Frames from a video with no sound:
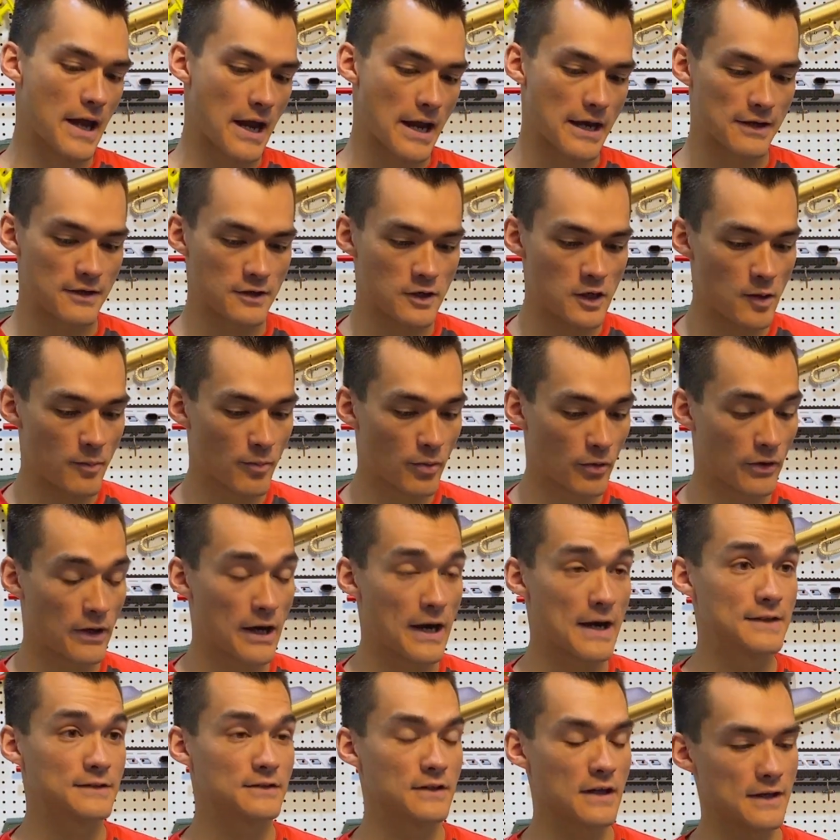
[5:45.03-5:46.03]
I had a deburr
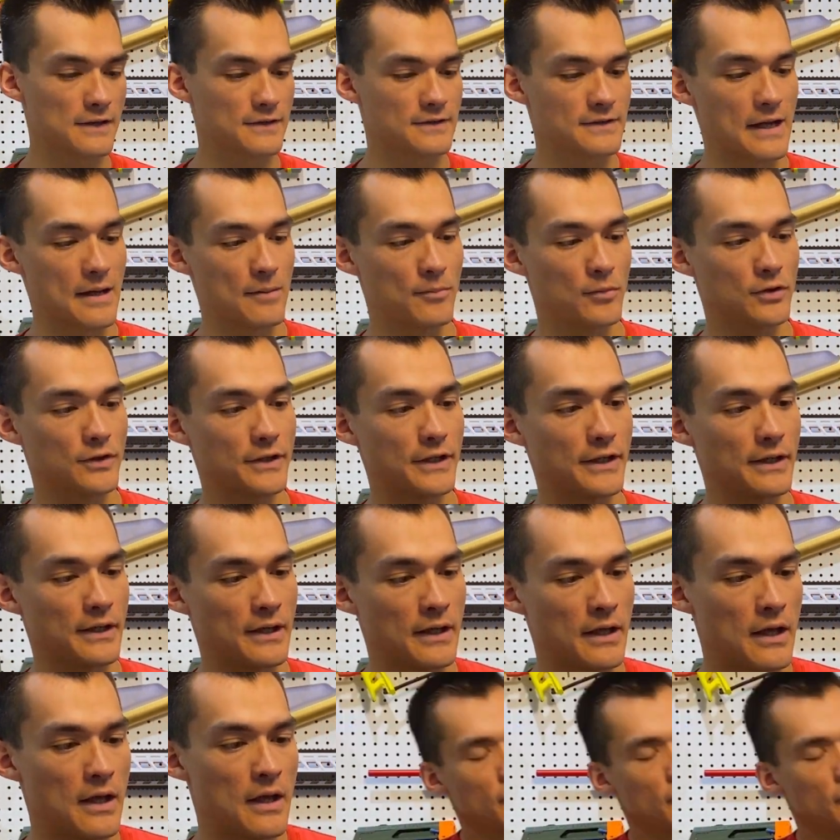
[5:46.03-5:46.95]
as I assembled it.